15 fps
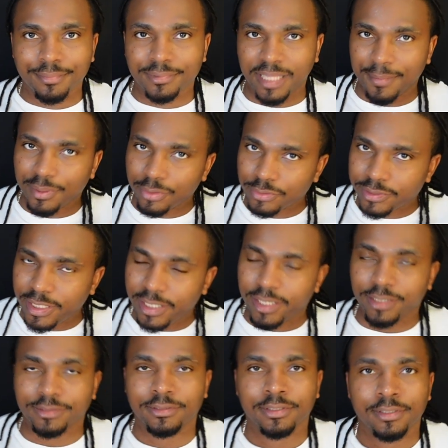Think about those
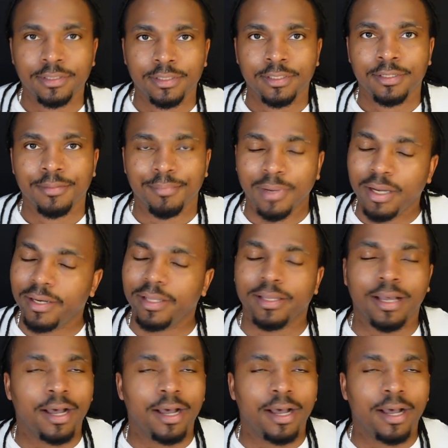kids money.